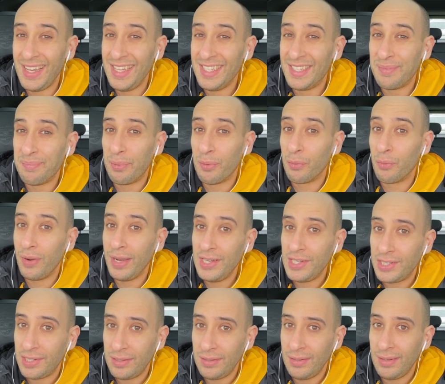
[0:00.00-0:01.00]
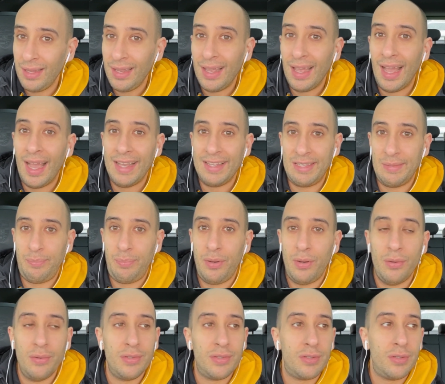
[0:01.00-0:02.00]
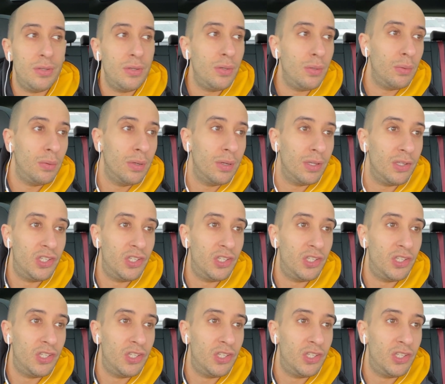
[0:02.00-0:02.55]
inspiration as opposed to